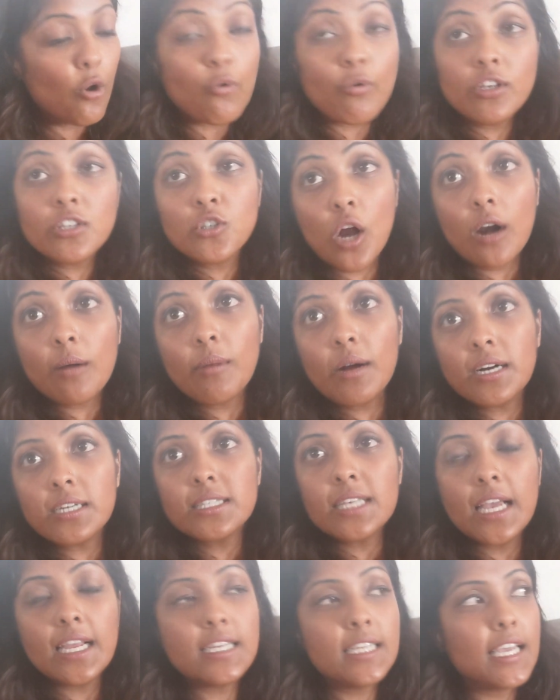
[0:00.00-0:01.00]
go to a
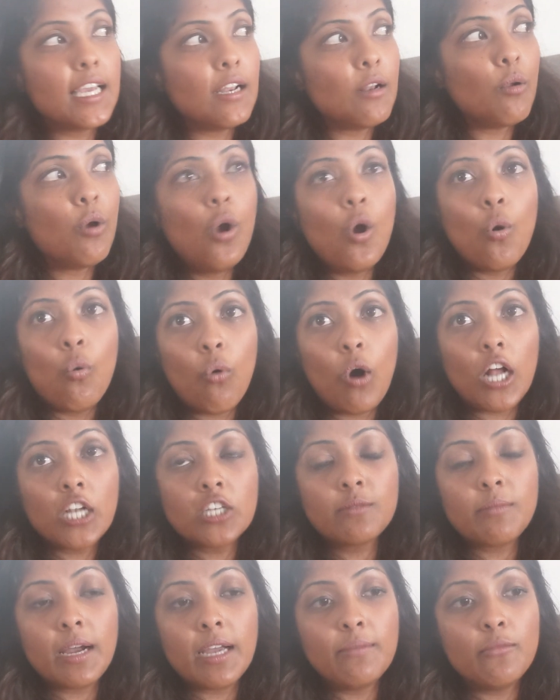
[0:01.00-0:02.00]
Starbucks and can
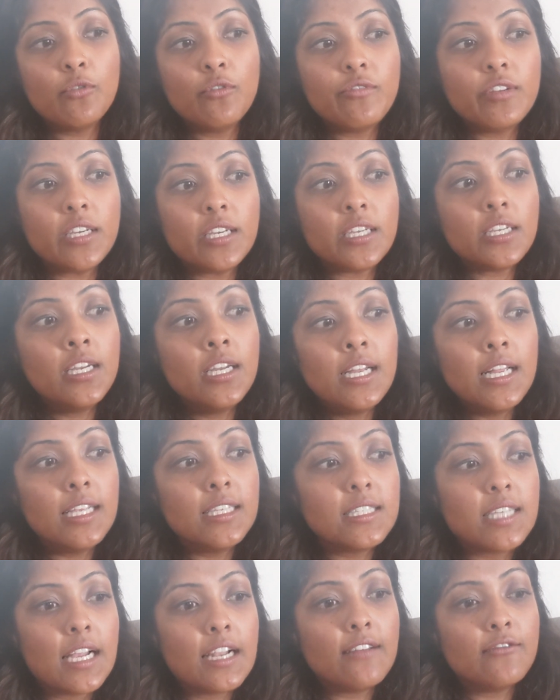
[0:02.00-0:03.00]
watch my movie
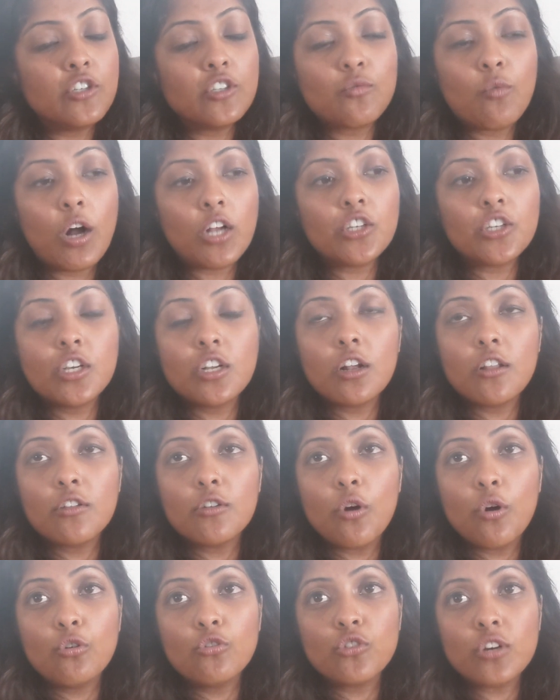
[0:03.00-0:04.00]
instead of just watching it on
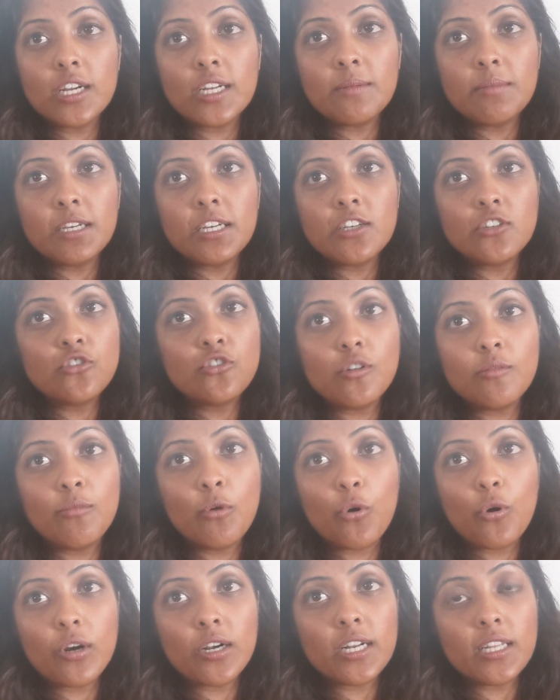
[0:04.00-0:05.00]
the GO train because you're
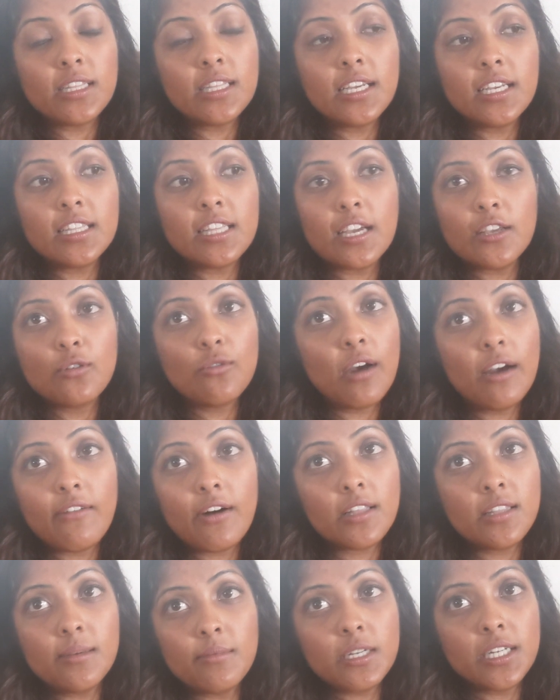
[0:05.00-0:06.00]
bored and think that you
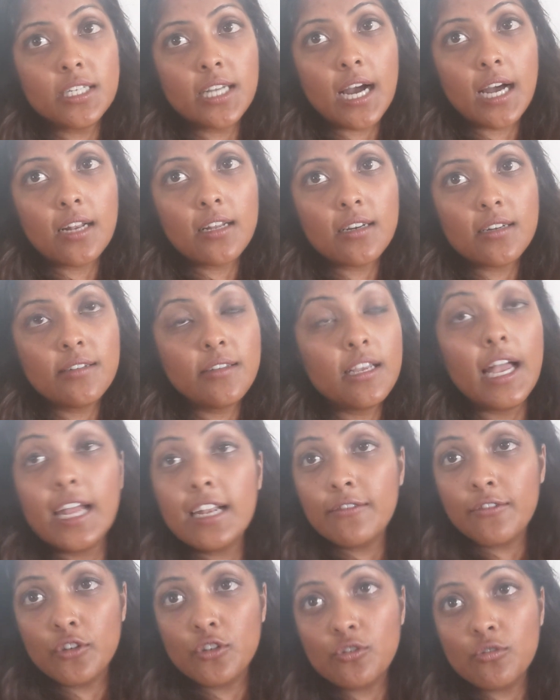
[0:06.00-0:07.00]
have unlimited data.
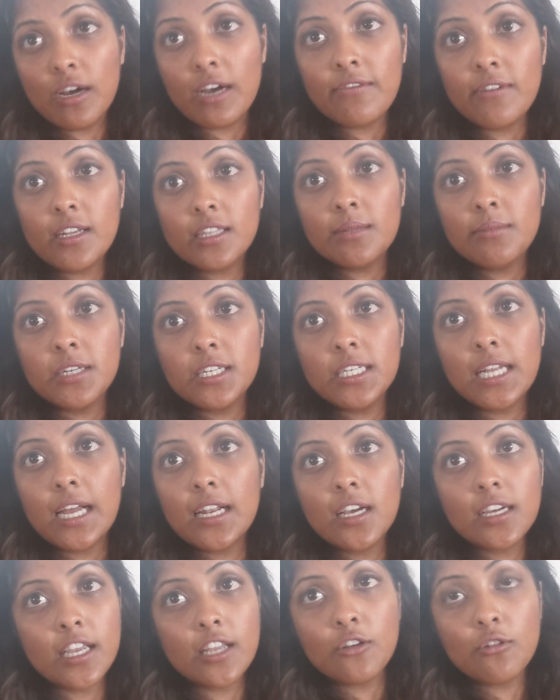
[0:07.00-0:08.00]
And if you do have unlimited
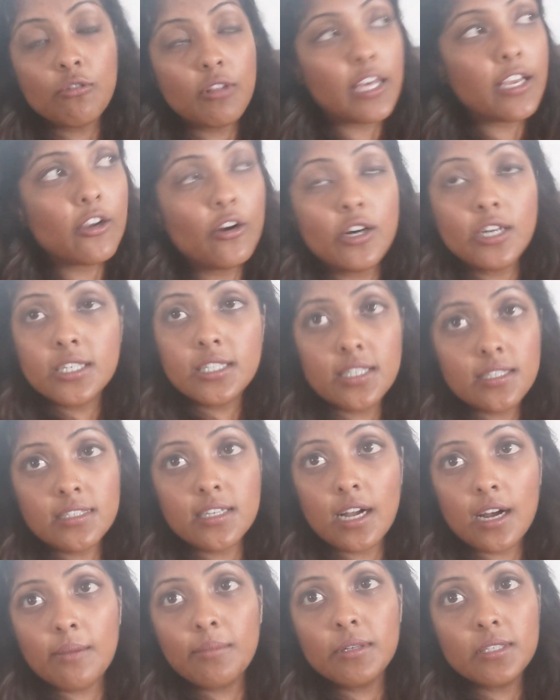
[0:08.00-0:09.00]
data, can you like hook a
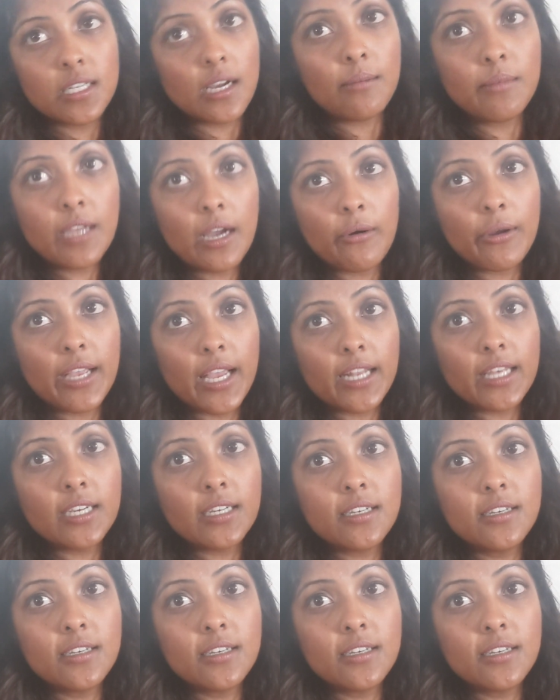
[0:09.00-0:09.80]
sister up and tell me how I get